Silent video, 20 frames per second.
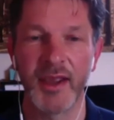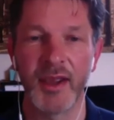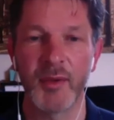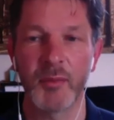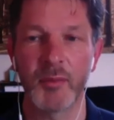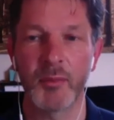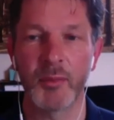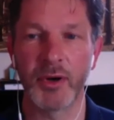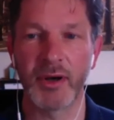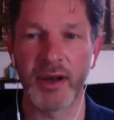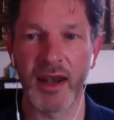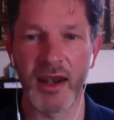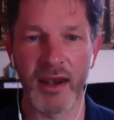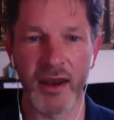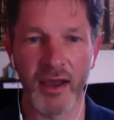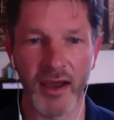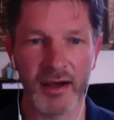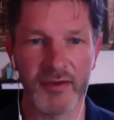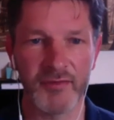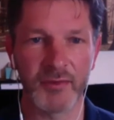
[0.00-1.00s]
But a
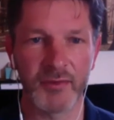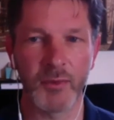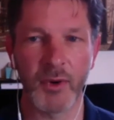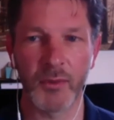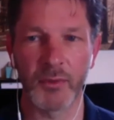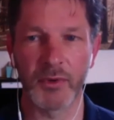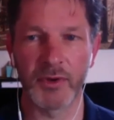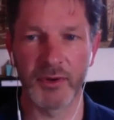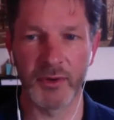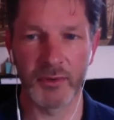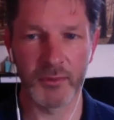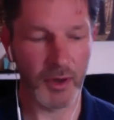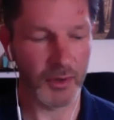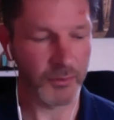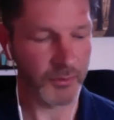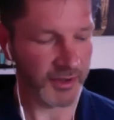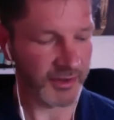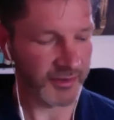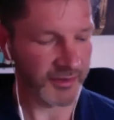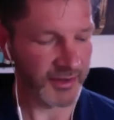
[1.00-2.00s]
lot of it, what we're
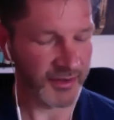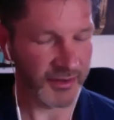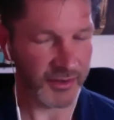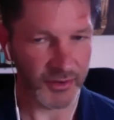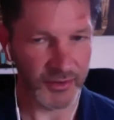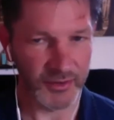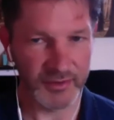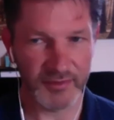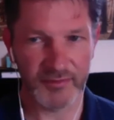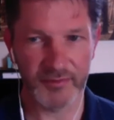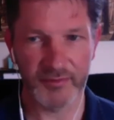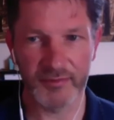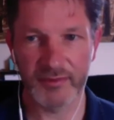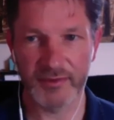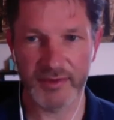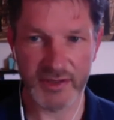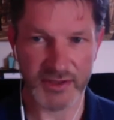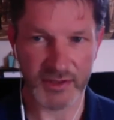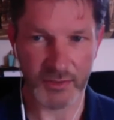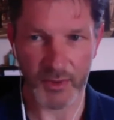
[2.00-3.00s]
in the current
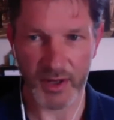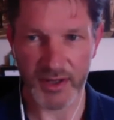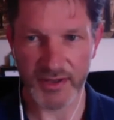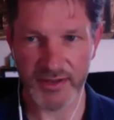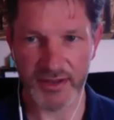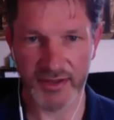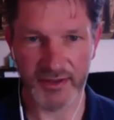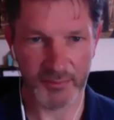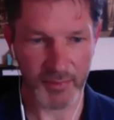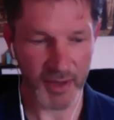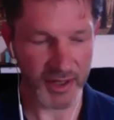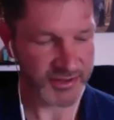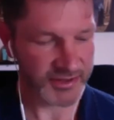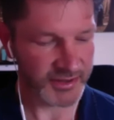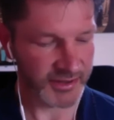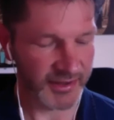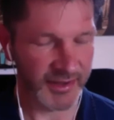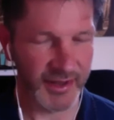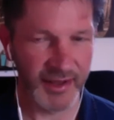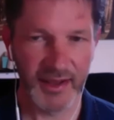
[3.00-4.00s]
situation,
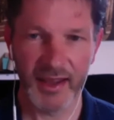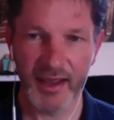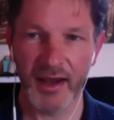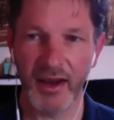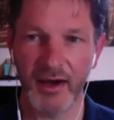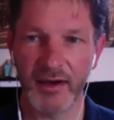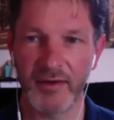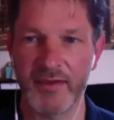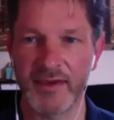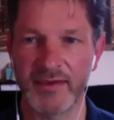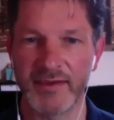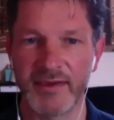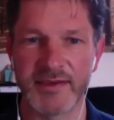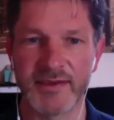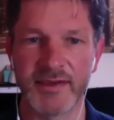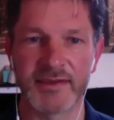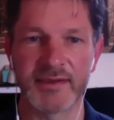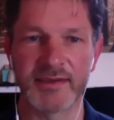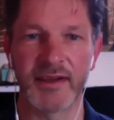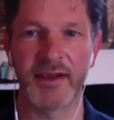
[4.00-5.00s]
especially, a lot of this is
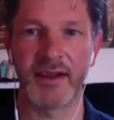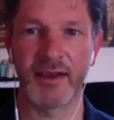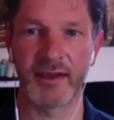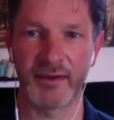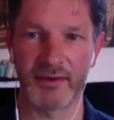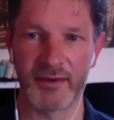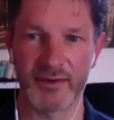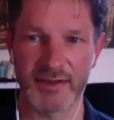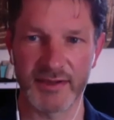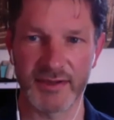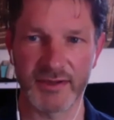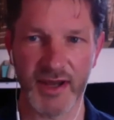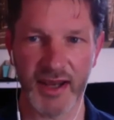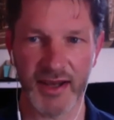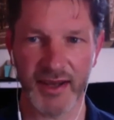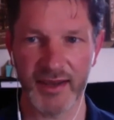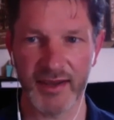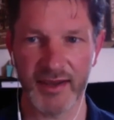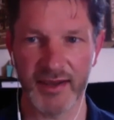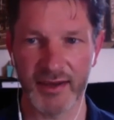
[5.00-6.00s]
just
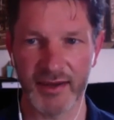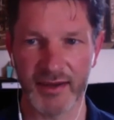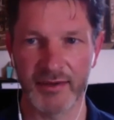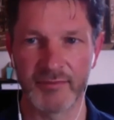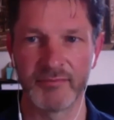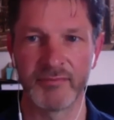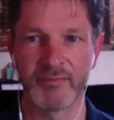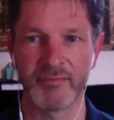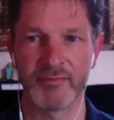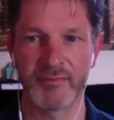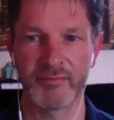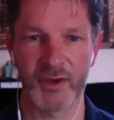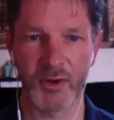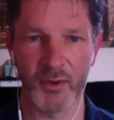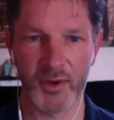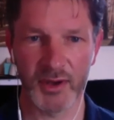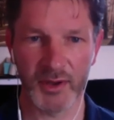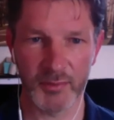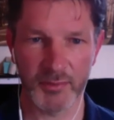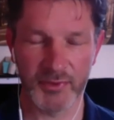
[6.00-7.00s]
checking in, going
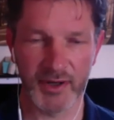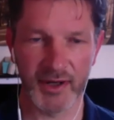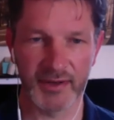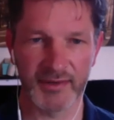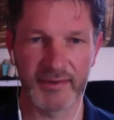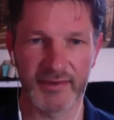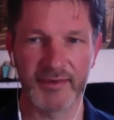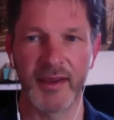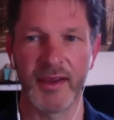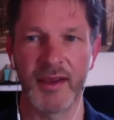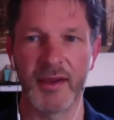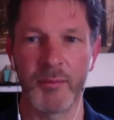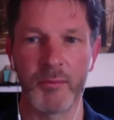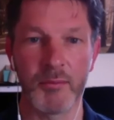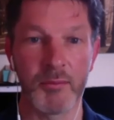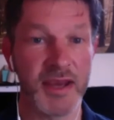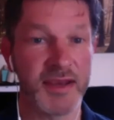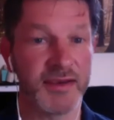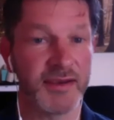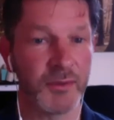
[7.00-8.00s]
into presence,
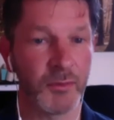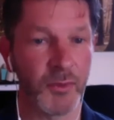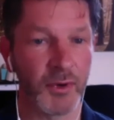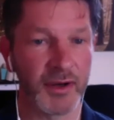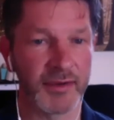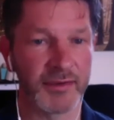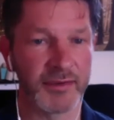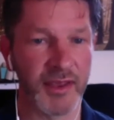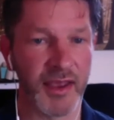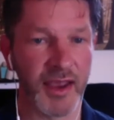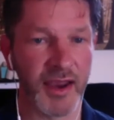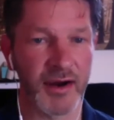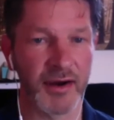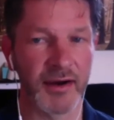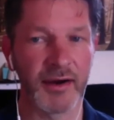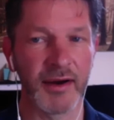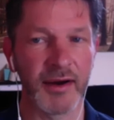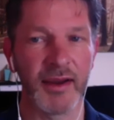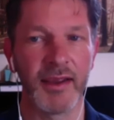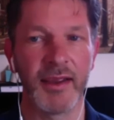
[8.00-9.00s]
meeting what is there,
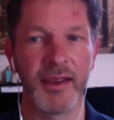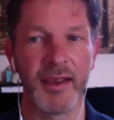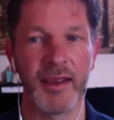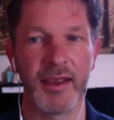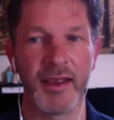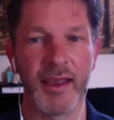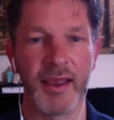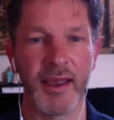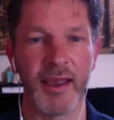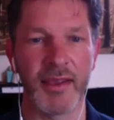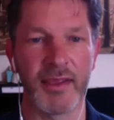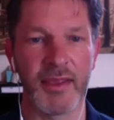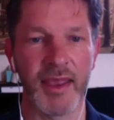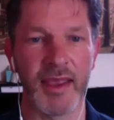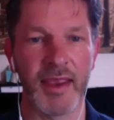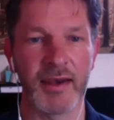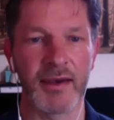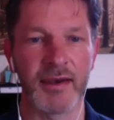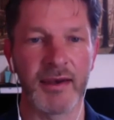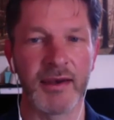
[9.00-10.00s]
and
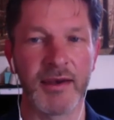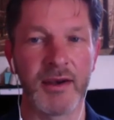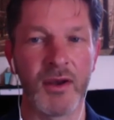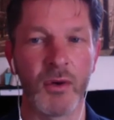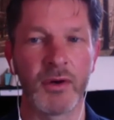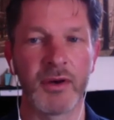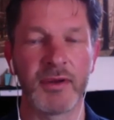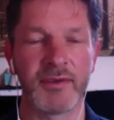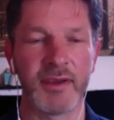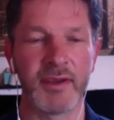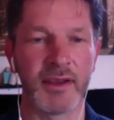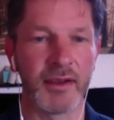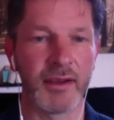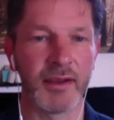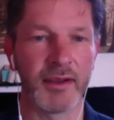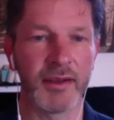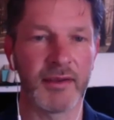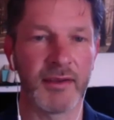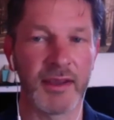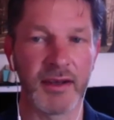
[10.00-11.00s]
then noticing
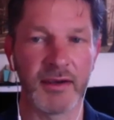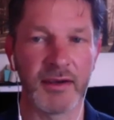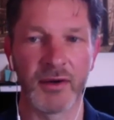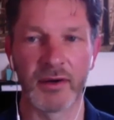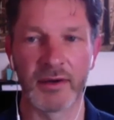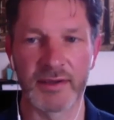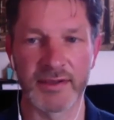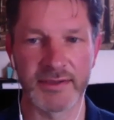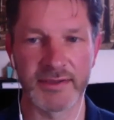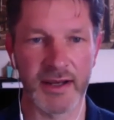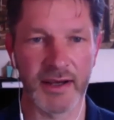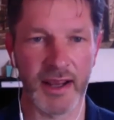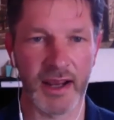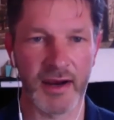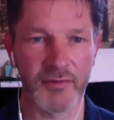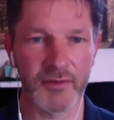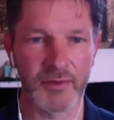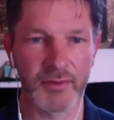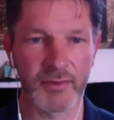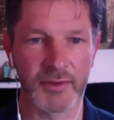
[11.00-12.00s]
the internal state
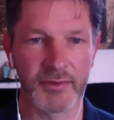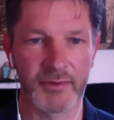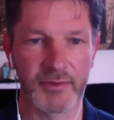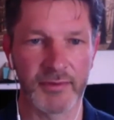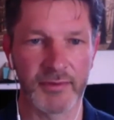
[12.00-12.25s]
afterwards.